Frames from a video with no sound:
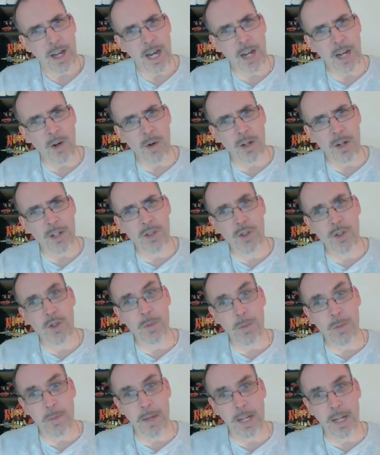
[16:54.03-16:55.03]
I ordered
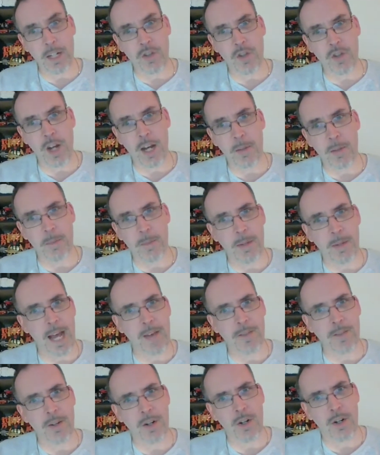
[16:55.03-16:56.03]
Super Megatron, but
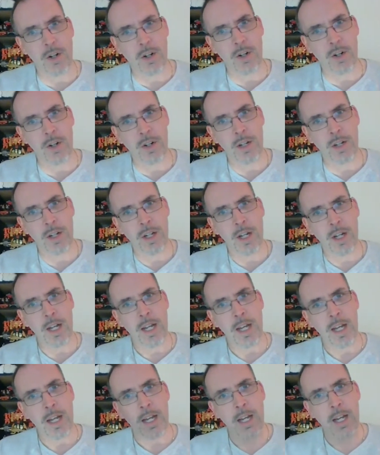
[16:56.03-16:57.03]
haven't heard
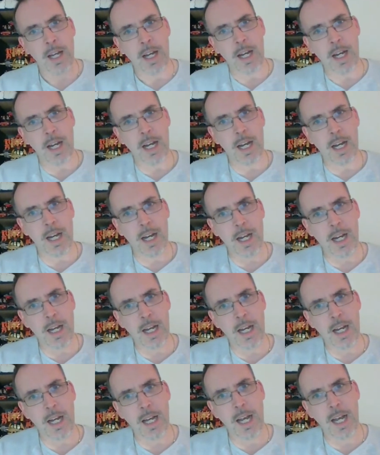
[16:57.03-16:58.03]

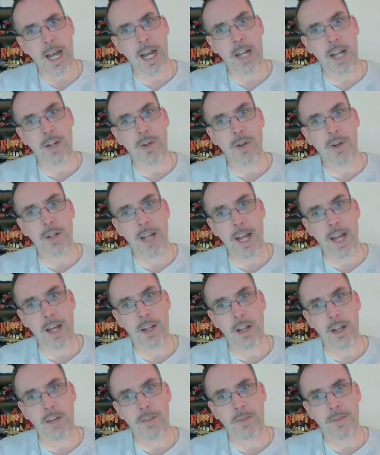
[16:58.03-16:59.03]
head nor
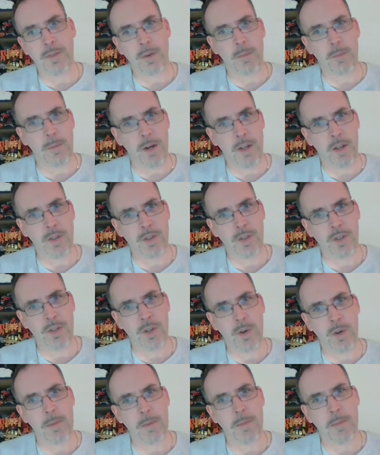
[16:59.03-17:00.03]
tail of it for months,
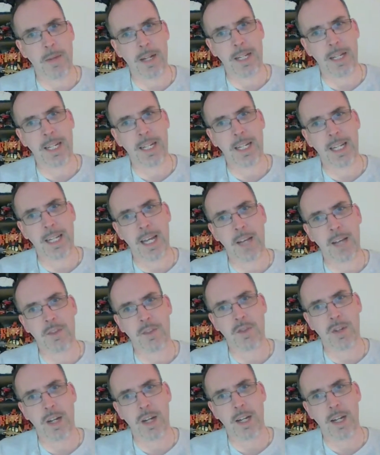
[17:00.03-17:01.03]
so I might get
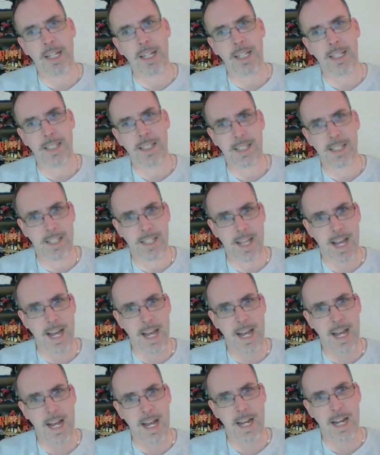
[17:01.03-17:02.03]
Galvatron
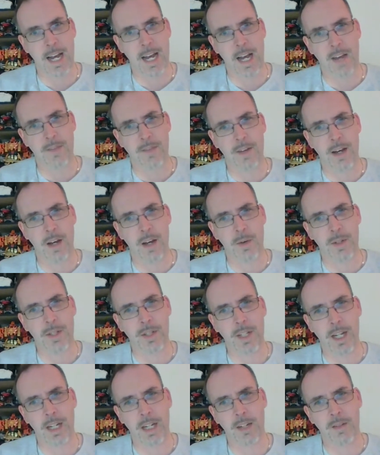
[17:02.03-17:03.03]
instead. I've always
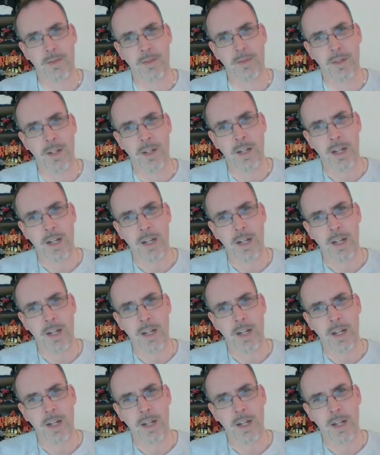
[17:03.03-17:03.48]
kind of